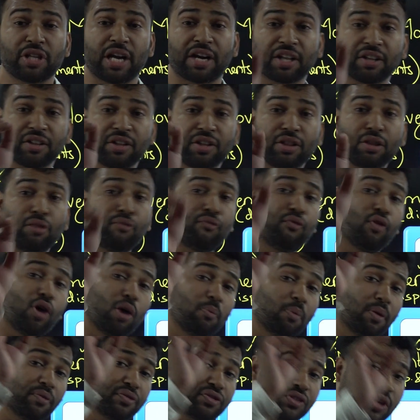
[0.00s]
is in the
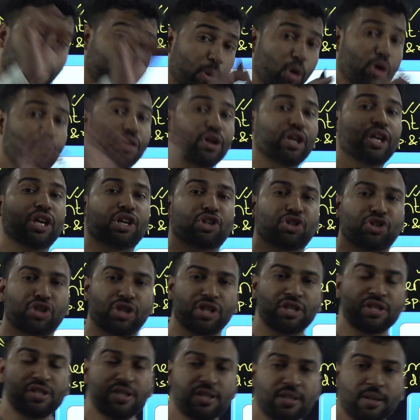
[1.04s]
form of support
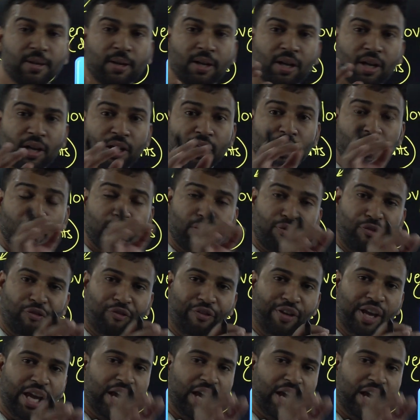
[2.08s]
reactions, if we